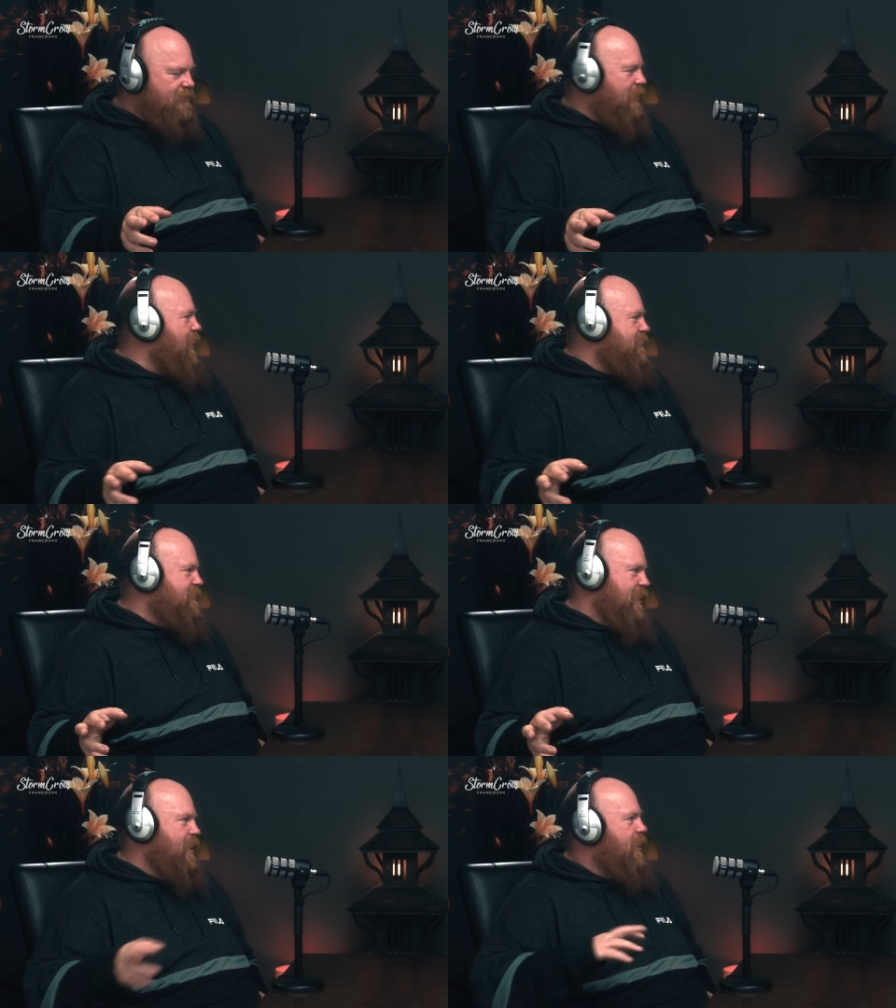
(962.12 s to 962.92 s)
last
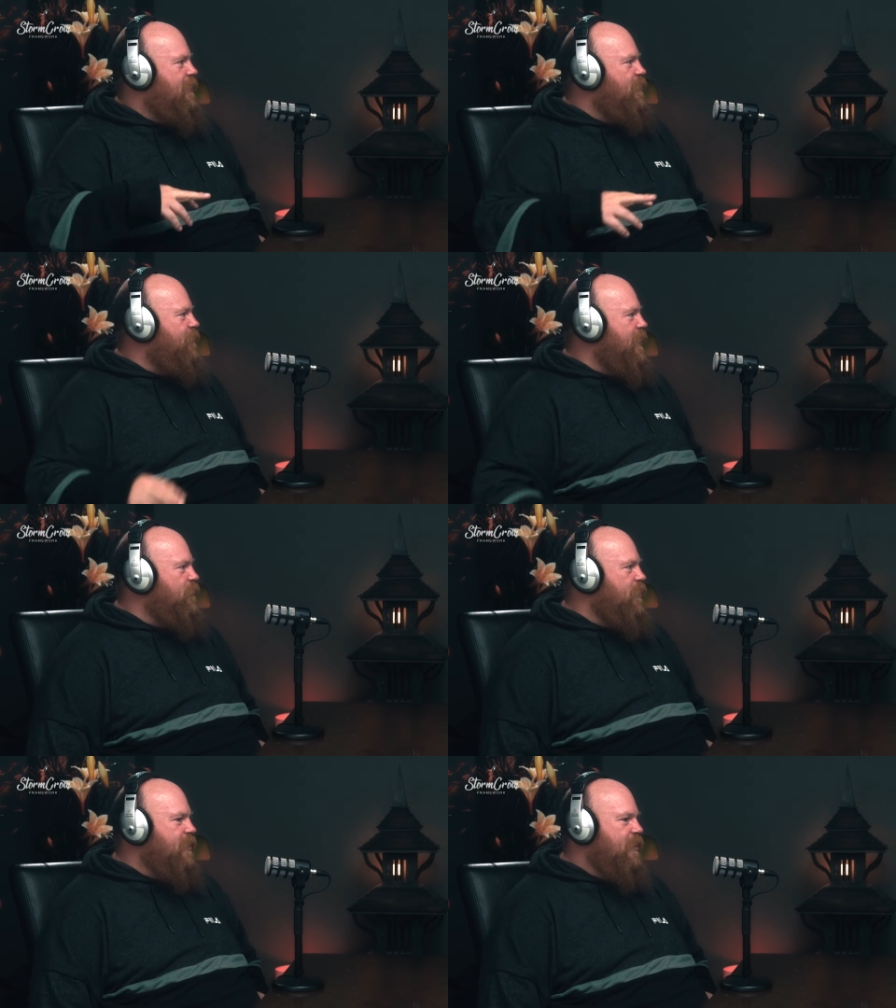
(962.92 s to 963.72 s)
decade, I've been
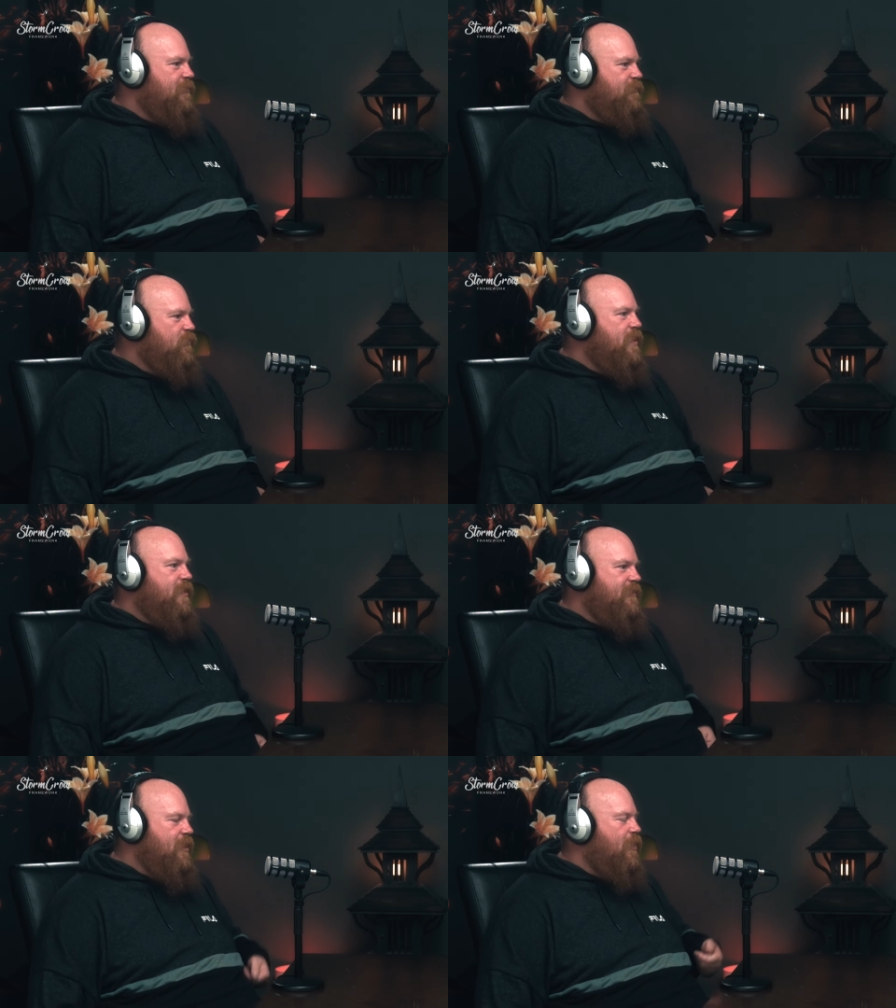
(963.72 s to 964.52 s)
working,
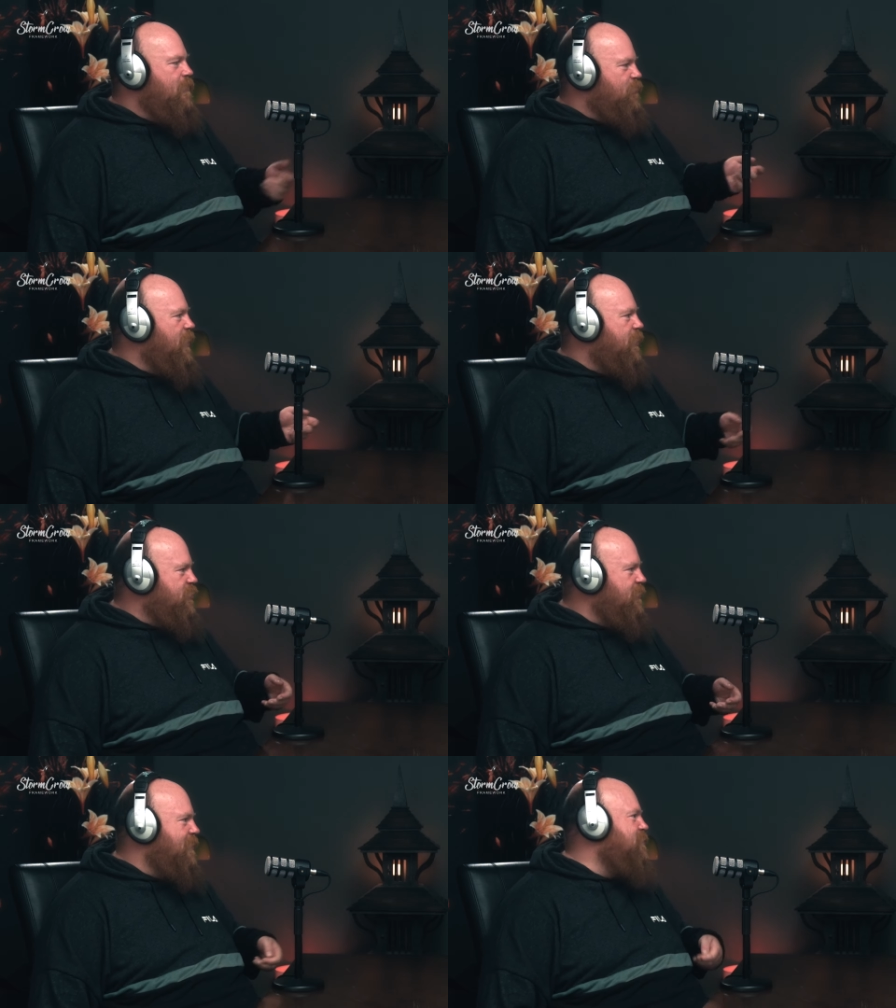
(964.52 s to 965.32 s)
in
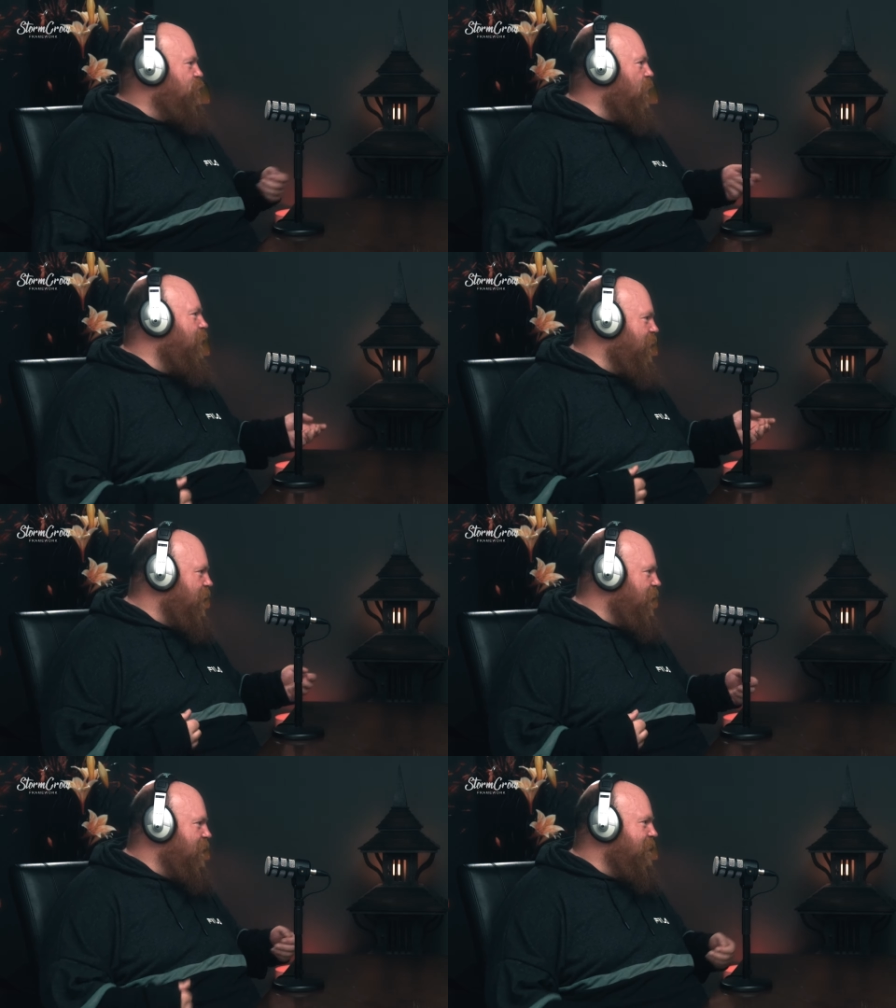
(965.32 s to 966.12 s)
production as a
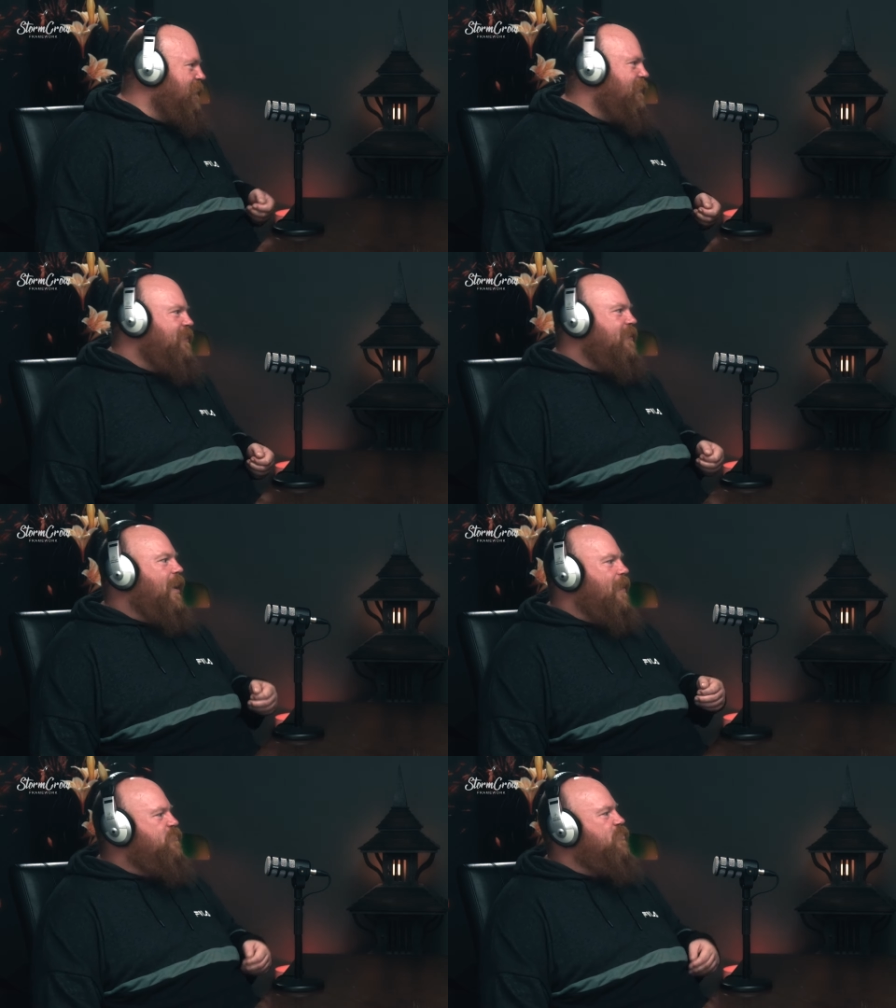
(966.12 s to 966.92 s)
roadie
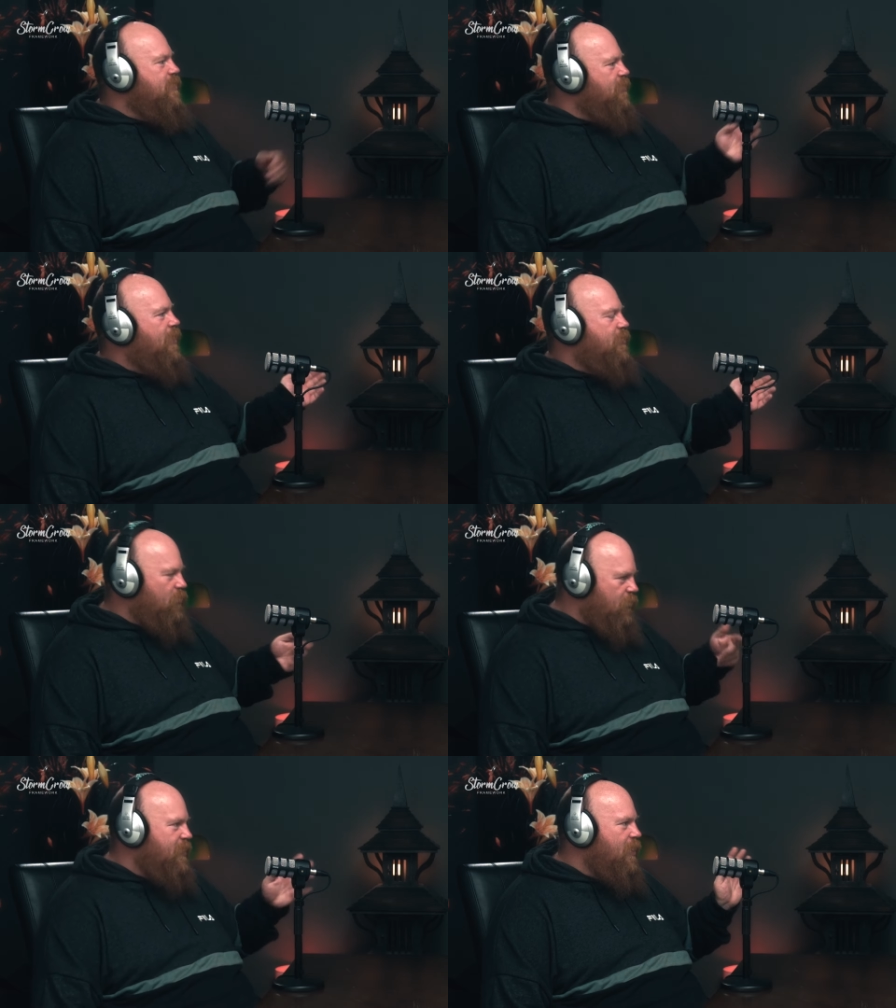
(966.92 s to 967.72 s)
and doing, like,
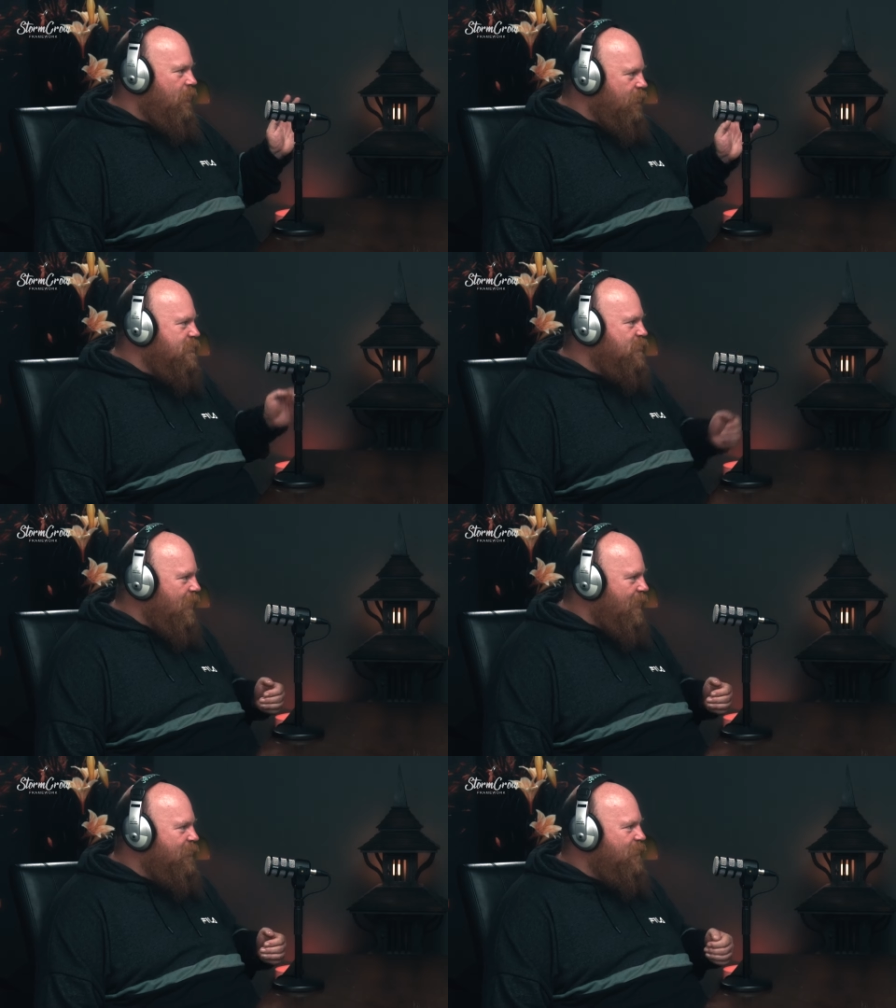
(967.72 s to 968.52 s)
audio as
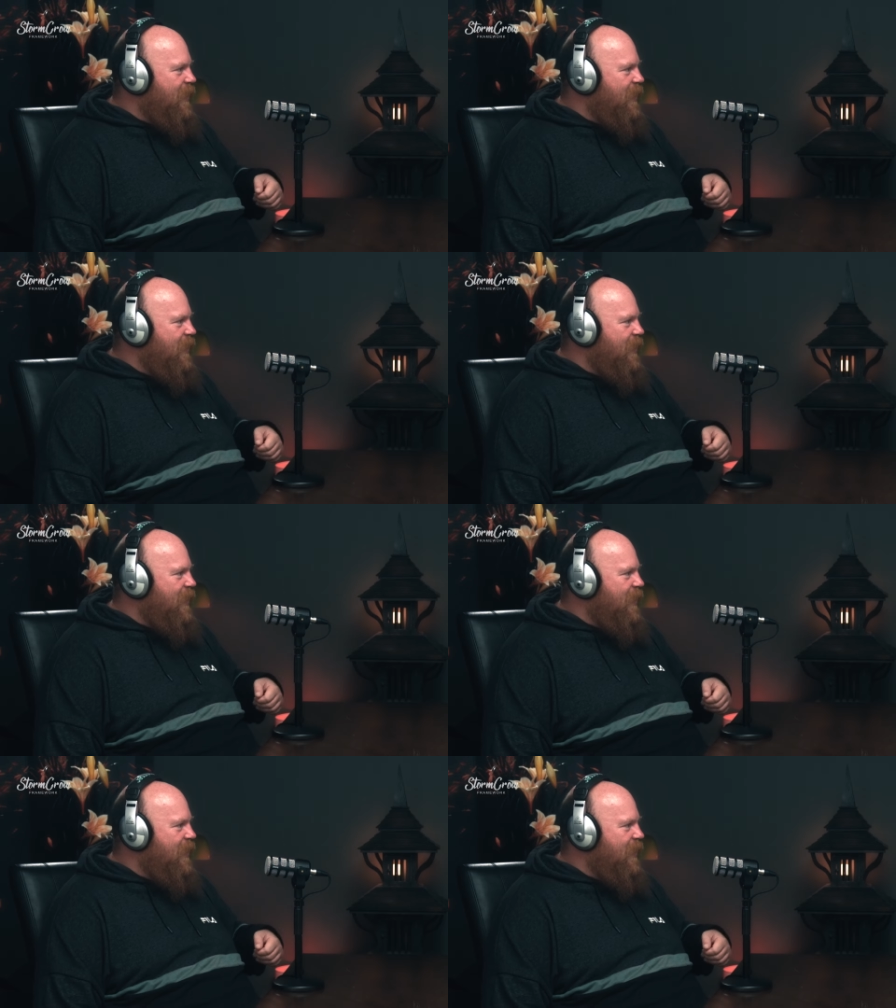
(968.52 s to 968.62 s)
well.